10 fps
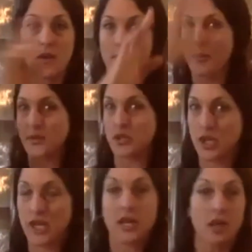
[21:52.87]
Whoosh,
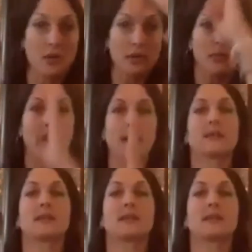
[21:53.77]
going back to